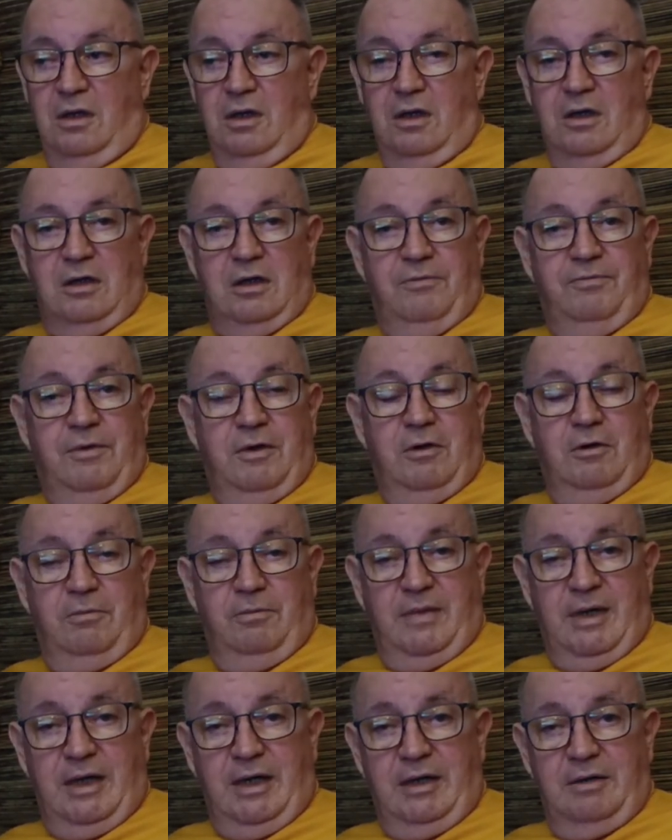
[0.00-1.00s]
and if you don't
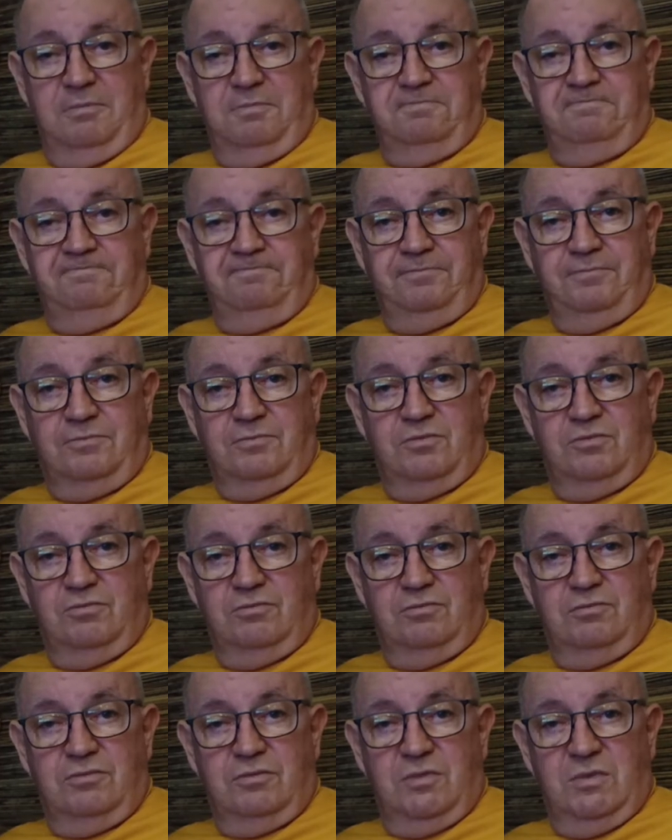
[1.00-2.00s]
mind,
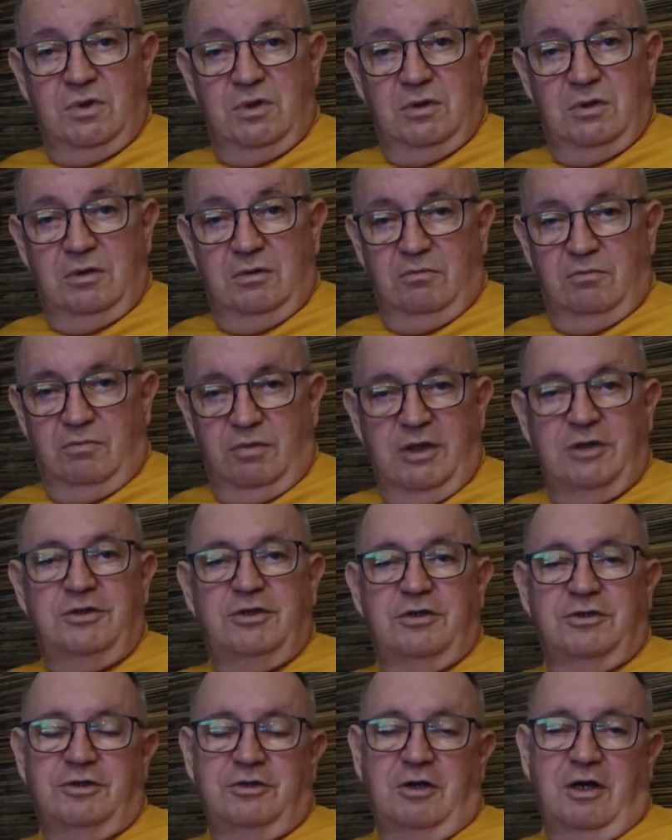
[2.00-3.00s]
please
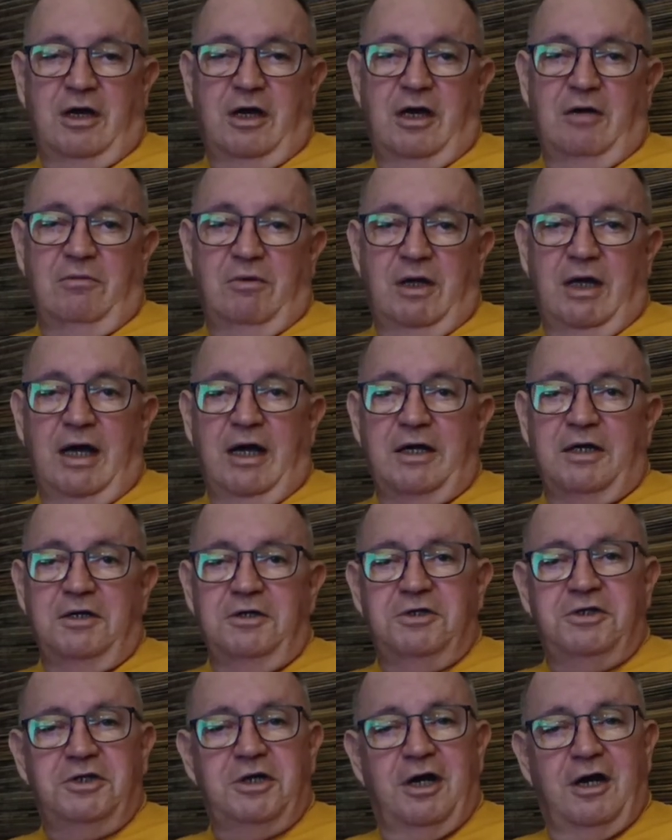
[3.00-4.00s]
subscribe, like, and
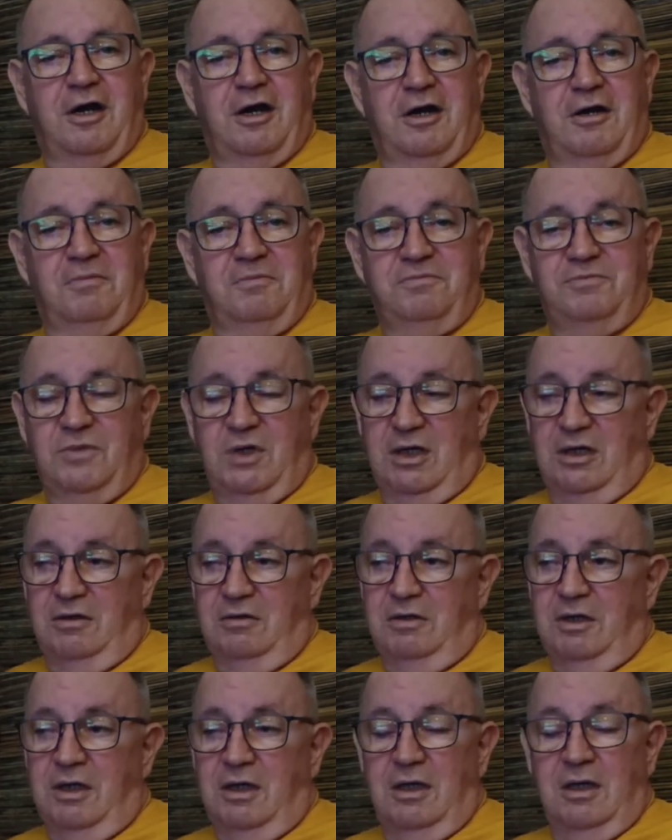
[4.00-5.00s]
share. And
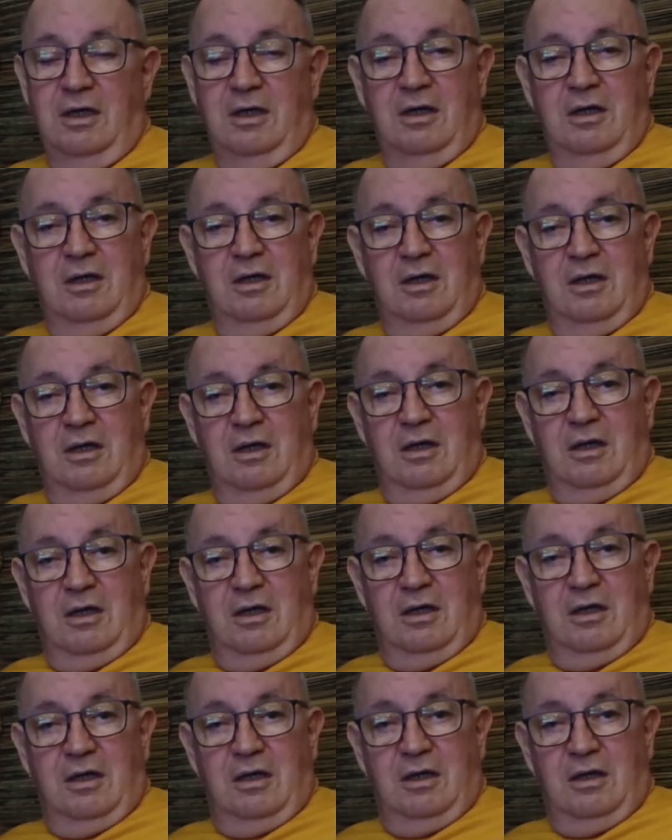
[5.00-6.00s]

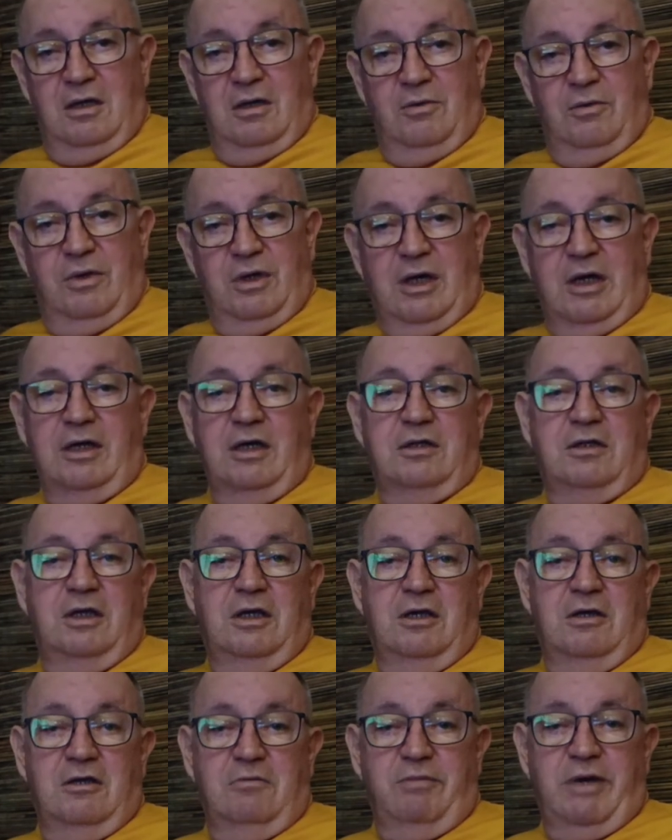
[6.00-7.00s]
when I get the
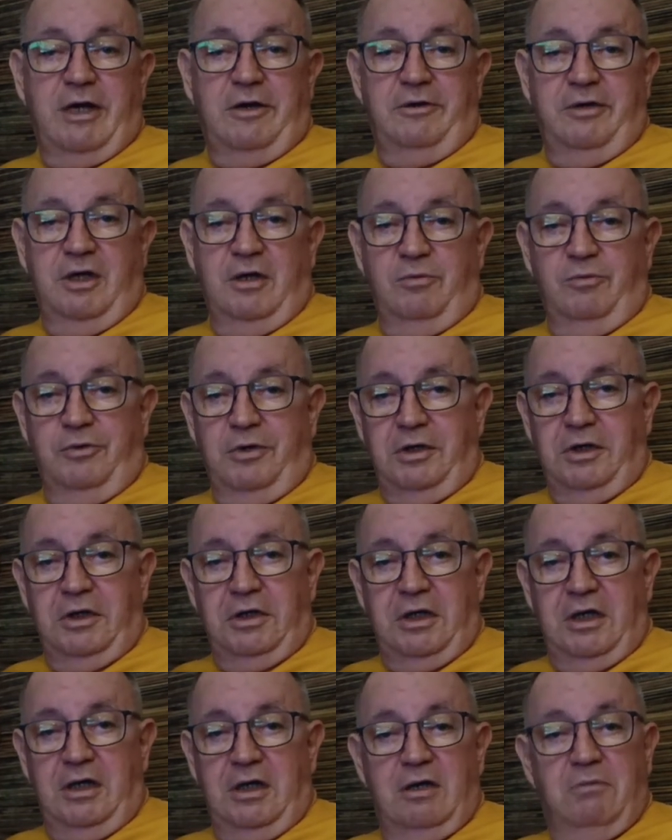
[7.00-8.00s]
other battery up and
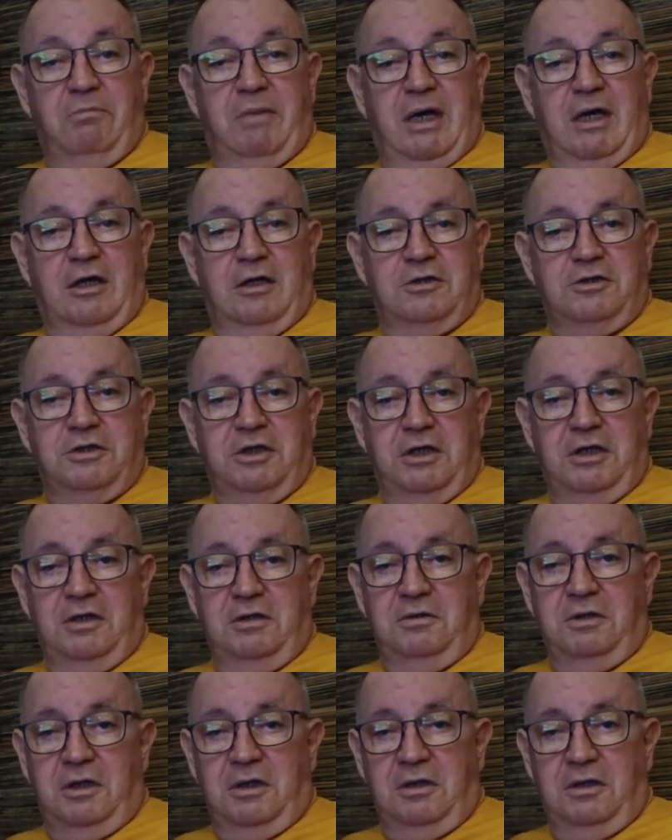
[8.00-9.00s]
running, get it balanced
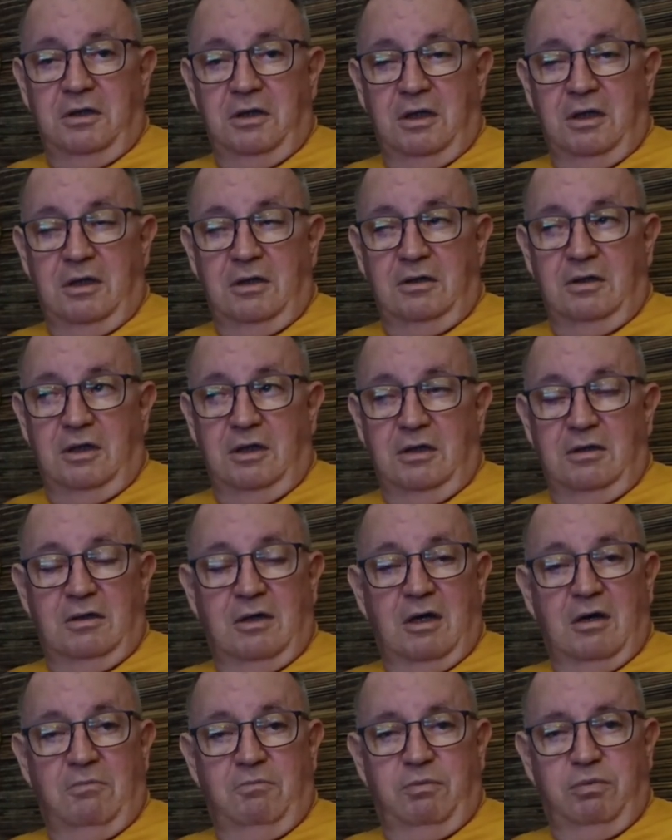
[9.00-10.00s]
in,
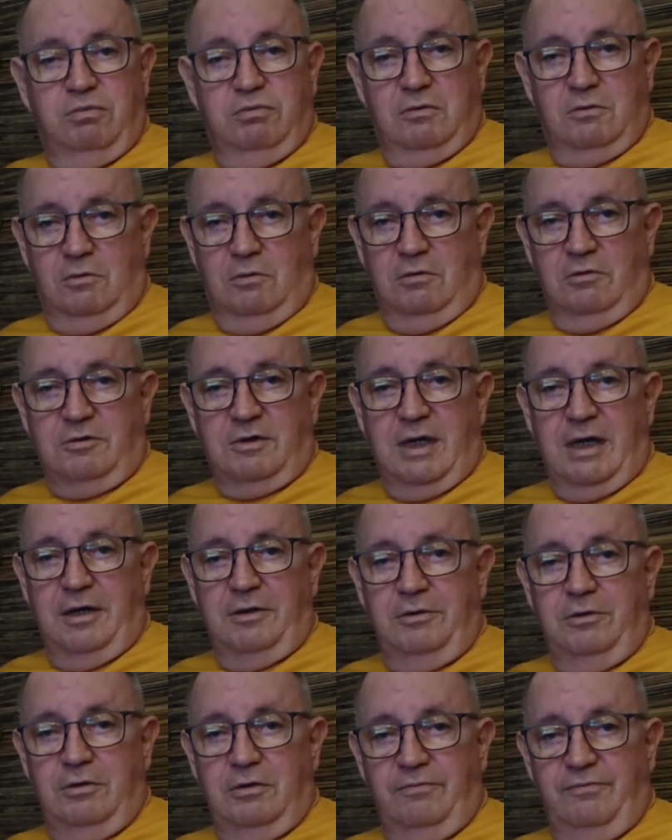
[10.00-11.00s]
I'll try to
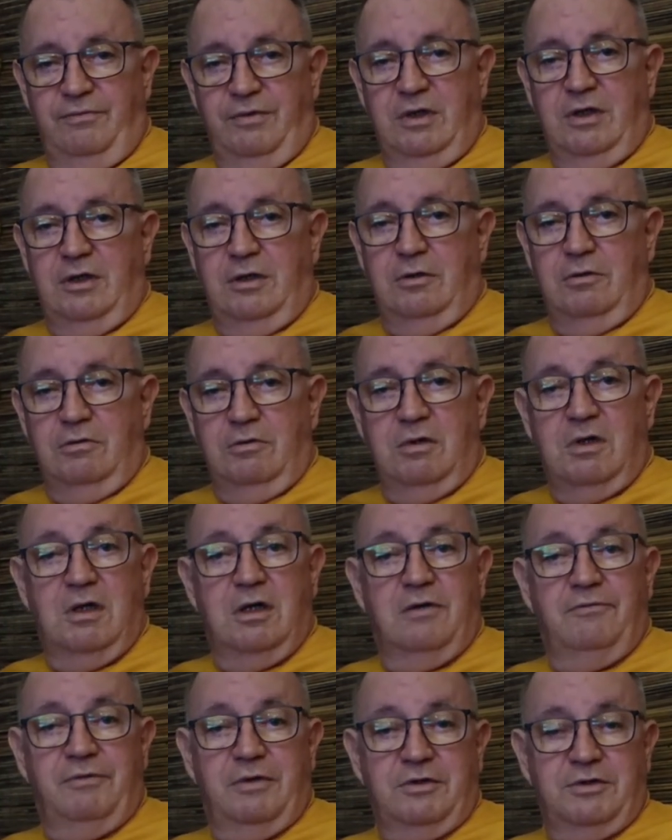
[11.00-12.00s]
do a video
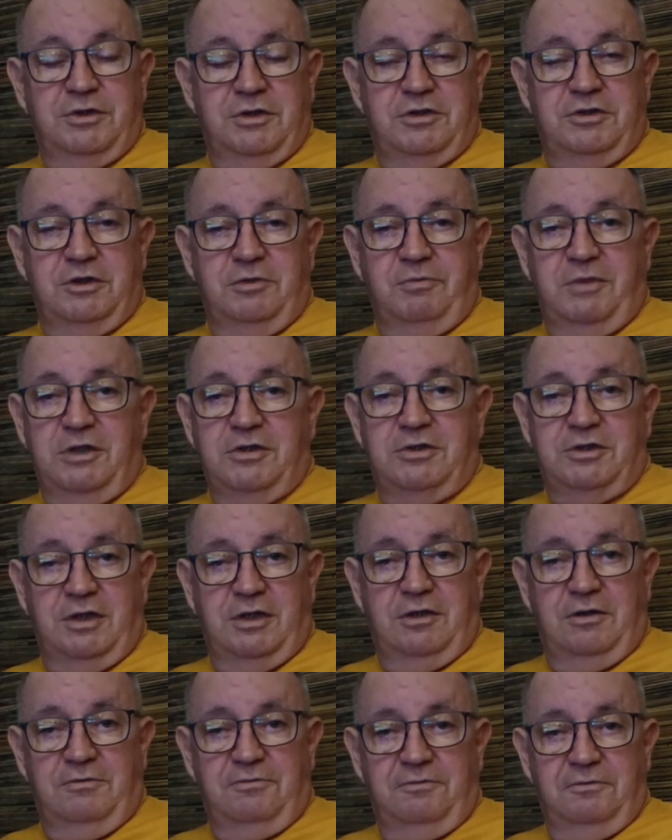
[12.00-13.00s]
of the system
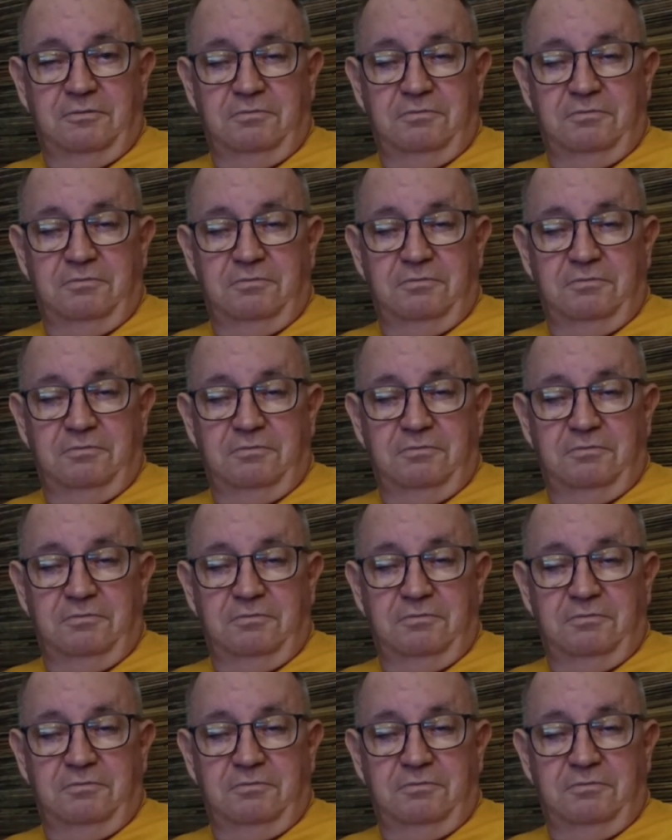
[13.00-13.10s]
itself,